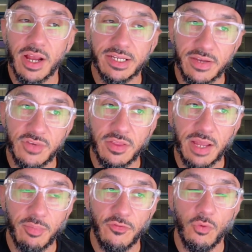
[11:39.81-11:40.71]
Because I've done
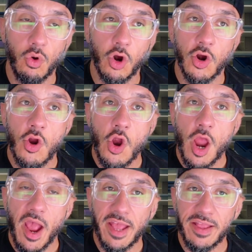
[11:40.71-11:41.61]
that before,
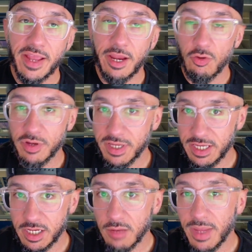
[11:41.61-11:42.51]
and it'll
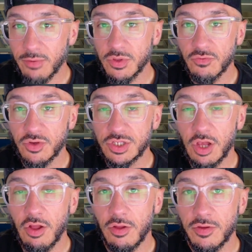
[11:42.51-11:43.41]
come back with the
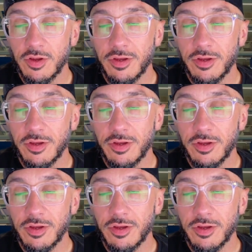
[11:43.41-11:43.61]
result.